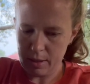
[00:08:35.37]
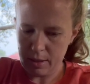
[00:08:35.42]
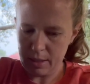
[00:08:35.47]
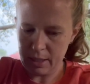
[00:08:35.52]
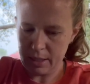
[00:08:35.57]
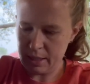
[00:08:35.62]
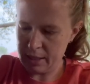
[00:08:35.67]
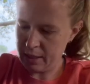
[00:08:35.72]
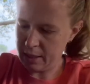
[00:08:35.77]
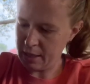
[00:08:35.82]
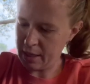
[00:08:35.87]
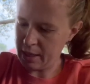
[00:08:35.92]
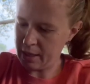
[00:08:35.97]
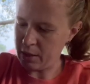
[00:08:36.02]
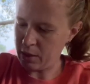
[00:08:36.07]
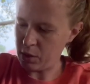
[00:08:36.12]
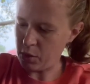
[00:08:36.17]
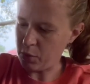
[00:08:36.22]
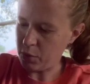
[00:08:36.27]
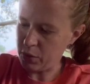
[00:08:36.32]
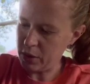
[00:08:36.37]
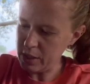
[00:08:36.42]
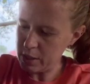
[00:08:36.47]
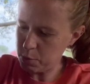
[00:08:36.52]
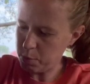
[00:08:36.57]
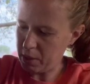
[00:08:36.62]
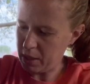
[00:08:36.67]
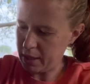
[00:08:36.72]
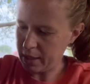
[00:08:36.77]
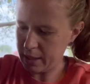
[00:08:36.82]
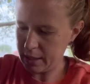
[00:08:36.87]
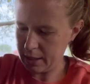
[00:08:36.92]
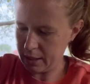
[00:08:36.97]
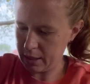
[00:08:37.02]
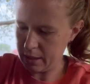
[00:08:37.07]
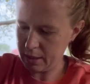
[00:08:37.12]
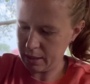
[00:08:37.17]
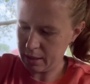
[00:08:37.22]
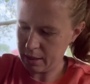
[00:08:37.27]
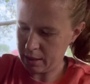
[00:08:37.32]
And now this pocket
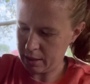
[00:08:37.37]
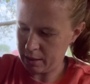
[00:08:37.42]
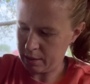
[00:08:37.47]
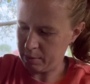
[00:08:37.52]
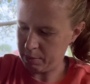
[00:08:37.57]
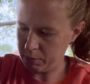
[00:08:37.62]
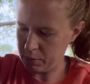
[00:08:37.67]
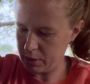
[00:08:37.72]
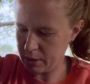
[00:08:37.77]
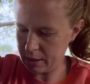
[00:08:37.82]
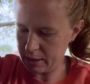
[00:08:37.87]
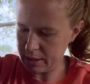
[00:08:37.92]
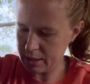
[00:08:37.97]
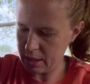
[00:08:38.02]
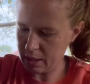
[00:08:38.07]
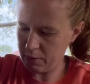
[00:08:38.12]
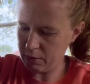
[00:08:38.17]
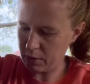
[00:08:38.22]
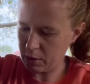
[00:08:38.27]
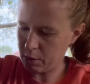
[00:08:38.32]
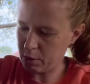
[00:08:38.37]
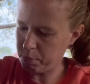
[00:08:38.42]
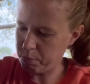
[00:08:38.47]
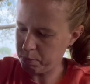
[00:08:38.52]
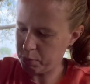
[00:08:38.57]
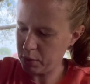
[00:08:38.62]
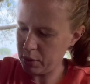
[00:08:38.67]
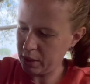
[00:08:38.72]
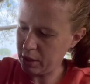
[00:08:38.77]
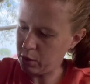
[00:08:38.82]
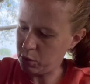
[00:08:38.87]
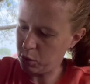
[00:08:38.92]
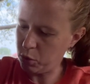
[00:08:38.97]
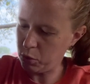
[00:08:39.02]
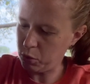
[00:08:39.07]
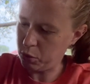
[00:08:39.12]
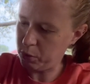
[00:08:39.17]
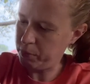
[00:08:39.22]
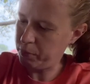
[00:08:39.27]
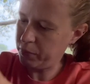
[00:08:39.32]
um, does have a pretty
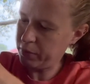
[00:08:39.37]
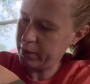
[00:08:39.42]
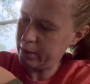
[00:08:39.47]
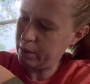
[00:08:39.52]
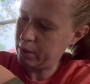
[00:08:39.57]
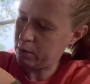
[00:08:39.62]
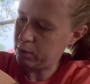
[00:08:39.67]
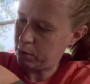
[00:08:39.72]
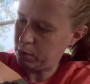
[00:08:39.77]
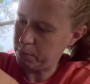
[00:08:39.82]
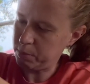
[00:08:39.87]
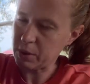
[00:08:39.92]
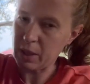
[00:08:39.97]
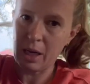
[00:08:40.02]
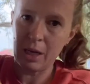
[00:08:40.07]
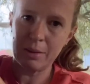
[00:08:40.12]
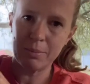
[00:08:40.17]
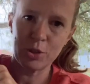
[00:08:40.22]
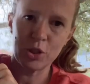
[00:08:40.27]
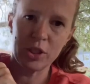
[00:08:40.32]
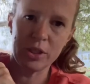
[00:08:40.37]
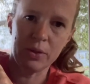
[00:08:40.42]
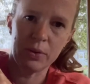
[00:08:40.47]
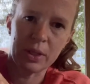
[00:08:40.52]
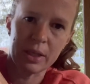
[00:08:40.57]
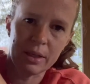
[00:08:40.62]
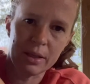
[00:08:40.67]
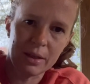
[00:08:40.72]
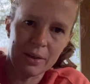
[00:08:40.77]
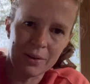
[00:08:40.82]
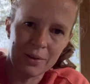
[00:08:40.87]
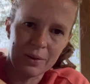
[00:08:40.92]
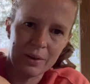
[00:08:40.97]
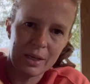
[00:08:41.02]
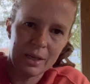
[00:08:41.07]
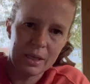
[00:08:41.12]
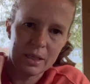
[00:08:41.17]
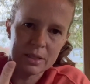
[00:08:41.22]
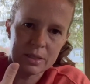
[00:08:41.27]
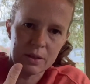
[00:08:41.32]
cool little option you can do.
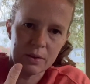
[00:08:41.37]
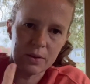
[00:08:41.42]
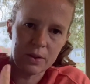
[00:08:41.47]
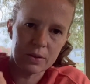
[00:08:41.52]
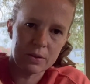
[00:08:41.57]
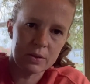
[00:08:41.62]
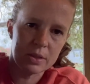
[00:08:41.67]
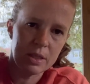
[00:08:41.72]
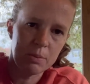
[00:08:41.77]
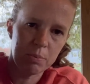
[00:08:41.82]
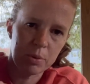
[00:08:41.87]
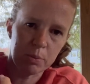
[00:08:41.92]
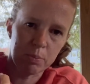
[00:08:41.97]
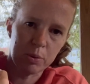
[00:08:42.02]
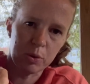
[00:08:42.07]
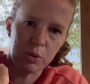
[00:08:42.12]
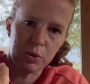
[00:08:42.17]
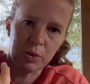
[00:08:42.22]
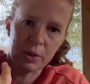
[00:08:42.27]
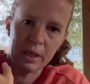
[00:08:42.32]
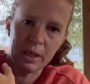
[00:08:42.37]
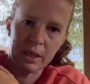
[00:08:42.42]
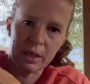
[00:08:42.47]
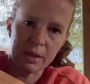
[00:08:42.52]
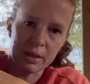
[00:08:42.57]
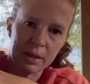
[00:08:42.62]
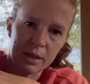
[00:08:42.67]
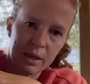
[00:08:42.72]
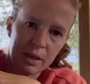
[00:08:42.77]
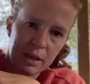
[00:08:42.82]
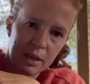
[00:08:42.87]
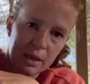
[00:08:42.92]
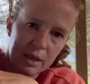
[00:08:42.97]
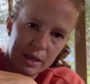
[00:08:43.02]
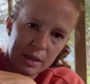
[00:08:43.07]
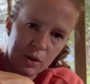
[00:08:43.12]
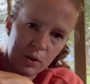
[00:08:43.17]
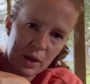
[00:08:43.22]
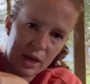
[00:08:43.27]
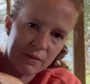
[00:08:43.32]
So your zipper pull here,
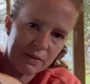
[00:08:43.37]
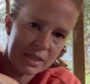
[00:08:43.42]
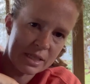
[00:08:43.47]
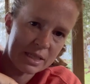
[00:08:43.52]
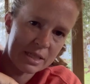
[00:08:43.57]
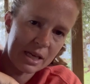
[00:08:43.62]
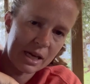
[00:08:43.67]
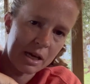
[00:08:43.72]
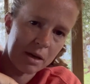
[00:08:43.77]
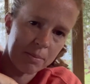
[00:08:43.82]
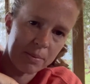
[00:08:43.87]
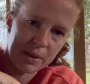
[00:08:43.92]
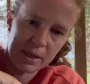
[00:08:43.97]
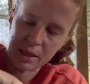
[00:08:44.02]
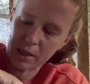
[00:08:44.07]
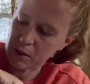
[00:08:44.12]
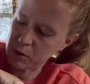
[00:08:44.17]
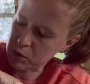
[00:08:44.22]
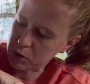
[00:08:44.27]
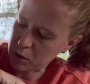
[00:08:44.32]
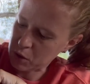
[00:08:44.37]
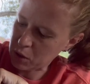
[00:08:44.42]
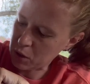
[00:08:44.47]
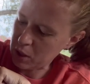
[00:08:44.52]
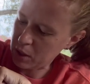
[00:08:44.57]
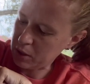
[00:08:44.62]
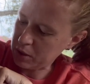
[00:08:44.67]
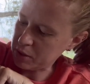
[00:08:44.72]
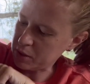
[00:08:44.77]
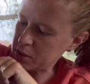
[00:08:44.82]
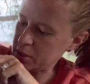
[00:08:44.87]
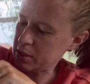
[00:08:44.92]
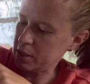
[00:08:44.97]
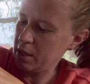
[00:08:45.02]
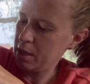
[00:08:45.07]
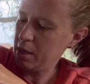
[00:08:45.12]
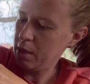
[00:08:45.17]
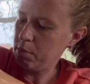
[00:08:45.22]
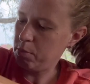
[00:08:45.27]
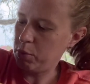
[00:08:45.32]
you have a snap that goes across.
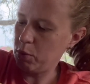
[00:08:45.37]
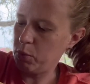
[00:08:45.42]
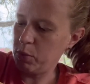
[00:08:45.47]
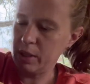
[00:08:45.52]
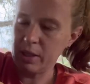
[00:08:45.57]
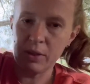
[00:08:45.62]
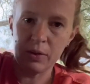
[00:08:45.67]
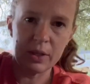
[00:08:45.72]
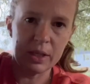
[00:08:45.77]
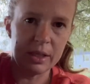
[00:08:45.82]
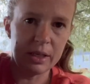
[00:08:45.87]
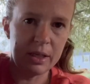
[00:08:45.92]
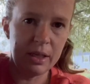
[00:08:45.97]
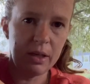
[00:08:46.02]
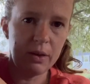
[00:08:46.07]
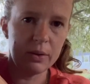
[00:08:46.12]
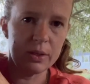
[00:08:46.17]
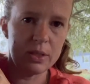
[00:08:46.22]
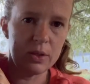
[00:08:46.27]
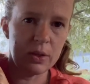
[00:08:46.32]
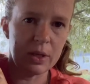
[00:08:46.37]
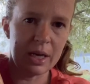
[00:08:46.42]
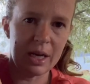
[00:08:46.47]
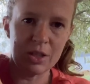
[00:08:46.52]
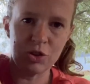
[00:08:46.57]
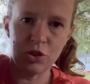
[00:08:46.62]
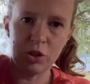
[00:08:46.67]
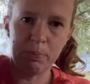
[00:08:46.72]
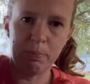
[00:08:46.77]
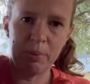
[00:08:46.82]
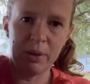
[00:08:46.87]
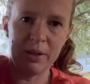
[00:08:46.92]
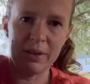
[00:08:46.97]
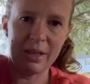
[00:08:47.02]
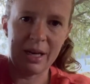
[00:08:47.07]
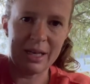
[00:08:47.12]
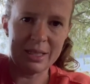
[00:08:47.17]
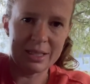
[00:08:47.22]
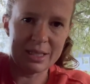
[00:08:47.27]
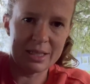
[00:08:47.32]
But what you can do is you can actually put
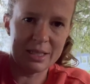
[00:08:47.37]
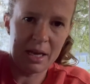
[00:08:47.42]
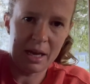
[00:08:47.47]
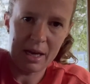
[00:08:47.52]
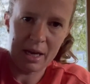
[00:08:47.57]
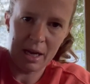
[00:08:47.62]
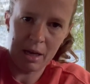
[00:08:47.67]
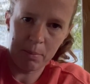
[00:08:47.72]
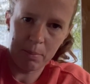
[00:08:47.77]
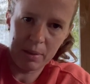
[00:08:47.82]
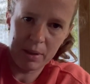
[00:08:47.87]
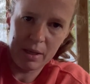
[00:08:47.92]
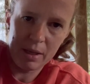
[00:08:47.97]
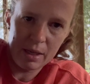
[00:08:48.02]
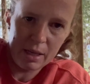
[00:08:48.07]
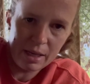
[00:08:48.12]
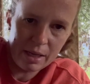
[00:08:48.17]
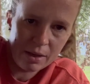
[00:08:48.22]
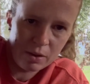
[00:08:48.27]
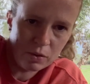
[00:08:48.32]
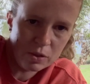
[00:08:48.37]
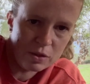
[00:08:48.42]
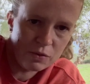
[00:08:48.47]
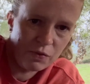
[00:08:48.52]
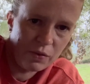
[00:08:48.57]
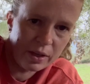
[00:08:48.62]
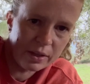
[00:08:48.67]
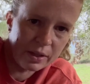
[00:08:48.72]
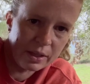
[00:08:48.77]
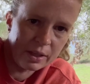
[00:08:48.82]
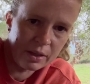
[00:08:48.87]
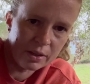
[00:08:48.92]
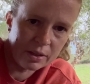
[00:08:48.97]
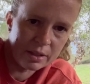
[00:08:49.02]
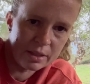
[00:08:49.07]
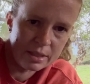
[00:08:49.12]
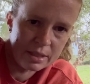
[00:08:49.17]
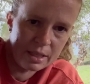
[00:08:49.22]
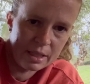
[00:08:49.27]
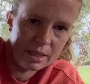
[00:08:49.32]
that snap, I know it's very hard to
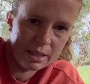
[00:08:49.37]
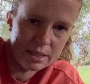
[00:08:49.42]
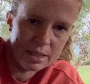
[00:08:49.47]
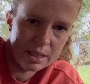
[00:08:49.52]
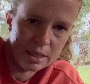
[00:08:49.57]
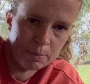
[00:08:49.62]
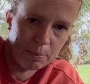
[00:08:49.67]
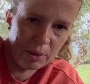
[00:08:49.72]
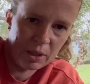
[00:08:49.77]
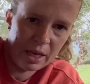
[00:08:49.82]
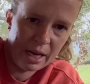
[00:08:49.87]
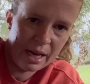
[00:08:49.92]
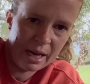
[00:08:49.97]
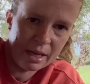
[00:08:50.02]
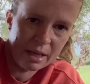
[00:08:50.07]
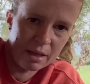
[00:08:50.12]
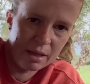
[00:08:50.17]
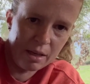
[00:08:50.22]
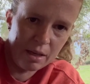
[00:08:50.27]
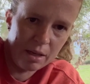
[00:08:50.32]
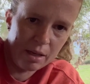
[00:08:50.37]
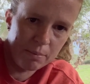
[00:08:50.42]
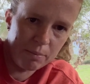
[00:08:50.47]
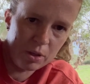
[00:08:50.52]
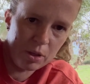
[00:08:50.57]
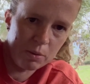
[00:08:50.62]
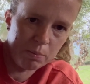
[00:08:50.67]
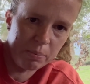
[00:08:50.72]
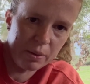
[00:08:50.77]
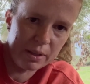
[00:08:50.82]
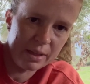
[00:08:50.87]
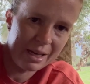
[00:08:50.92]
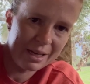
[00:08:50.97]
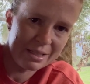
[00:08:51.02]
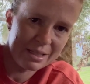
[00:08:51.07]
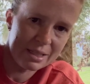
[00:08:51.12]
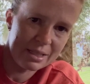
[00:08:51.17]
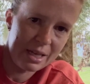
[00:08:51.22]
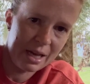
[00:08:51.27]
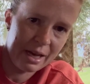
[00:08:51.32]
see because it's black, but you can put that
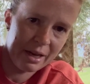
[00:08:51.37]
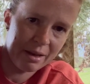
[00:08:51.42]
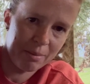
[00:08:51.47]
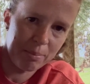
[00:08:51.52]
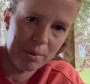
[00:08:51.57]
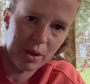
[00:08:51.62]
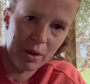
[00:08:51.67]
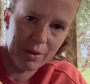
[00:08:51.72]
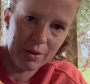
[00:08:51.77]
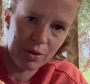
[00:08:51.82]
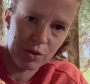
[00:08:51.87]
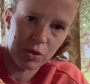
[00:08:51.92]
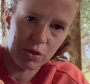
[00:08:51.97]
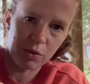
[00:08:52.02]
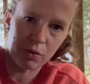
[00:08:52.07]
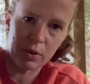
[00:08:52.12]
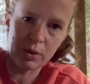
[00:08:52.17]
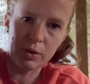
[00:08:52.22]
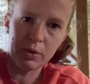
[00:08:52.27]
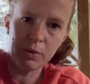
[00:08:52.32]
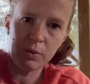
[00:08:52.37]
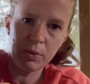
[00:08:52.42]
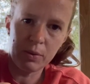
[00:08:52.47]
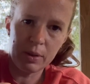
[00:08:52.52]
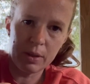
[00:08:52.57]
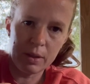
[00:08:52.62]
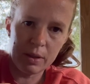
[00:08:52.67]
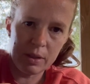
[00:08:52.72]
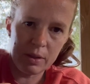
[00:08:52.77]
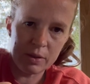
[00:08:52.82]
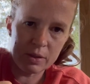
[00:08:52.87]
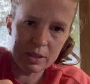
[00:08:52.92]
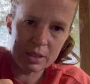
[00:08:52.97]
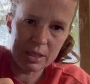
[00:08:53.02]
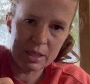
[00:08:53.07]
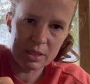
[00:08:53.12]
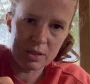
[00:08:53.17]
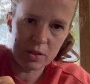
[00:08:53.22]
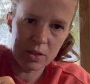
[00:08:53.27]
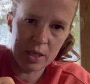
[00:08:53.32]
snap through, you can see
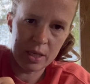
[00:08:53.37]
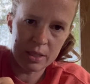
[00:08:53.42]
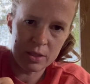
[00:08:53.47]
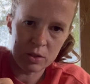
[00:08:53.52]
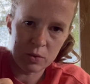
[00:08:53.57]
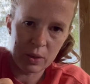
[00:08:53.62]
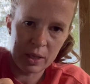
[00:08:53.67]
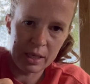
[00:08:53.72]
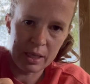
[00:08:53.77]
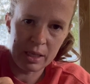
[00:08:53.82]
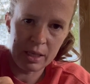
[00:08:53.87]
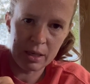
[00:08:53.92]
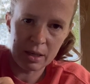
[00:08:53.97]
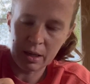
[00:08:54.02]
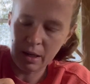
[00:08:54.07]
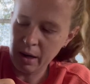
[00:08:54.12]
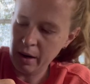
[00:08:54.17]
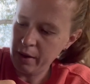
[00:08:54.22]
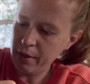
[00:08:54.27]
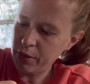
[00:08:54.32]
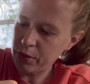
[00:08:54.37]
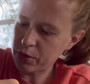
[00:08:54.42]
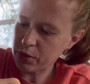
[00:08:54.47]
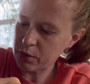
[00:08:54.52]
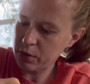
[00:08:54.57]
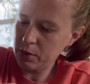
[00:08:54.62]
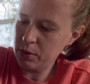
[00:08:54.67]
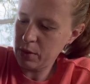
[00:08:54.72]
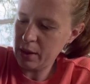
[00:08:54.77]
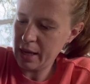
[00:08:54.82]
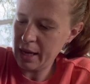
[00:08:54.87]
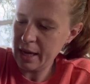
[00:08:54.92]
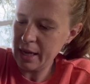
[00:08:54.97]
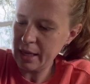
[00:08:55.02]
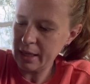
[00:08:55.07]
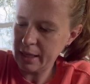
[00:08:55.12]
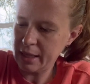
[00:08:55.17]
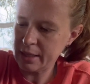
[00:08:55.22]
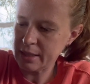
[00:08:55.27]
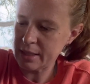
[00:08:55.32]
it's, it's right here, through
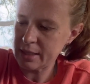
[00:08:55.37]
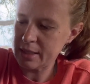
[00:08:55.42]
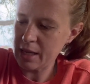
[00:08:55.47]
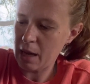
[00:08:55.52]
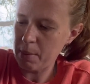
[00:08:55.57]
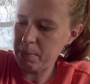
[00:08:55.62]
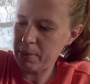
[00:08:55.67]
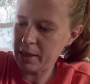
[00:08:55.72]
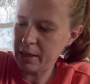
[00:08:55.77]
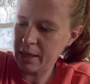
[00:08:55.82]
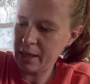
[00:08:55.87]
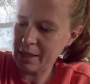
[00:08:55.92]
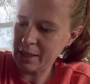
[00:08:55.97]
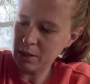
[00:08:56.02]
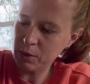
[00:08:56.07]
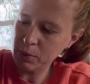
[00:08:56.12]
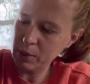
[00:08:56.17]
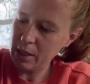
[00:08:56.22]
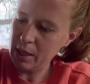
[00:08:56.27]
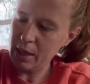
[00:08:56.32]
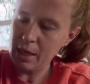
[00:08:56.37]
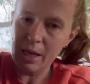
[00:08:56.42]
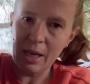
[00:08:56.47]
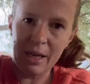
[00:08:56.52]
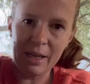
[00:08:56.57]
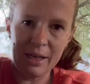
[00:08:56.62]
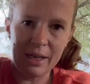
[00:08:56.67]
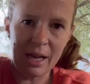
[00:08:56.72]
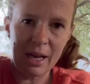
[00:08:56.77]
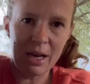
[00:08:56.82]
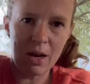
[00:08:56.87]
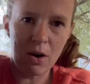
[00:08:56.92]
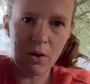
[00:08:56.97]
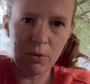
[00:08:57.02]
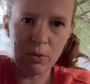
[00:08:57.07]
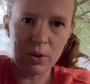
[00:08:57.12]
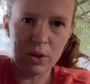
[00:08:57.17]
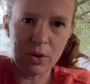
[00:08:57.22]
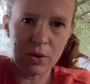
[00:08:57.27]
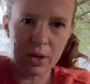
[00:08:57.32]
that and snap it down and now
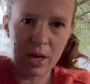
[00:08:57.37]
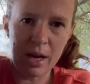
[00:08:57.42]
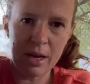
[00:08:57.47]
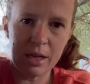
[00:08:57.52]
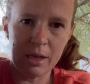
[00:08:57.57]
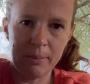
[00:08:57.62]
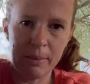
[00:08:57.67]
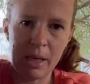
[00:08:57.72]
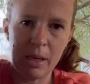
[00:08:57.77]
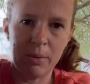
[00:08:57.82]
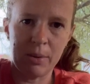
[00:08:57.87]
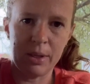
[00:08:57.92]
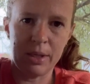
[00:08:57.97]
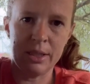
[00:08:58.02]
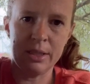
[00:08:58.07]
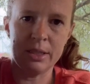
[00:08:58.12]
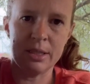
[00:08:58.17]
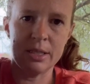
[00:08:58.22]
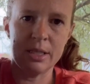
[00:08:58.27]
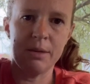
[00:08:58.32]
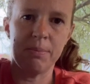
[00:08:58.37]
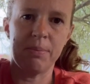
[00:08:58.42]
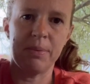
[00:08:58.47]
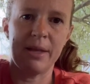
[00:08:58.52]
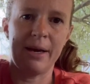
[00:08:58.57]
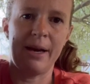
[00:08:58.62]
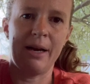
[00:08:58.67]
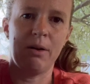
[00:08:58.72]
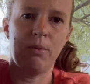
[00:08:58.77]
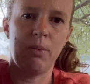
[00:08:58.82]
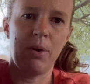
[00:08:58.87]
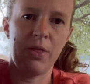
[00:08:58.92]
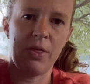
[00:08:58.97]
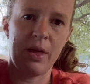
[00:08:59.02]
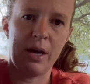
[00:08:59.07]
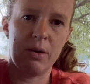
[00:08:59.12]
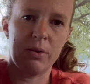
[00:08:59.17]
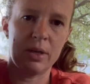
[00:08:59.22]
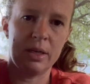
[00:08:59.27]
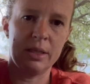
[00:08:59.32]
you're not gonna be able to unzip that
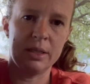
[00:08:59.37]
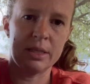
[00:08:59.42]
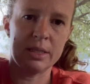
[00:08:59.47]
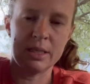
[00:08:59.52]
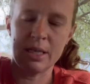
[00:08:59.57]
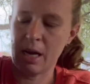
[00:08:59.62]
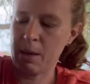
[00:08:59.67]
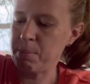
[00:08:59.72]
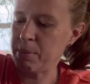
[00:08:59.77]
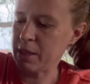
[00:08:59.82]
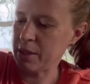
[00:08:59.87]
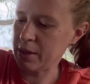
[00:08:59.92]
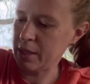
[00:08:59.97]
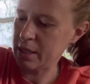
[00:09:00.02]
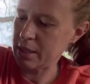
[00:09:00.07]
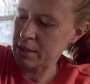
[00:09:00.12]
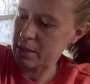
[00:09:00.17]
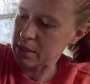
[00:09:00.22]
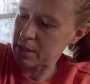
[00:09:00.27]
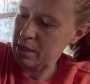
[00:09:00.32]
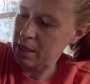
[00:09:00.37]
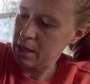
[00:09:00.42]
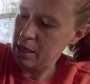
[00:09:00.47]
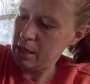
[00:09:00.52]
without unsnapping this.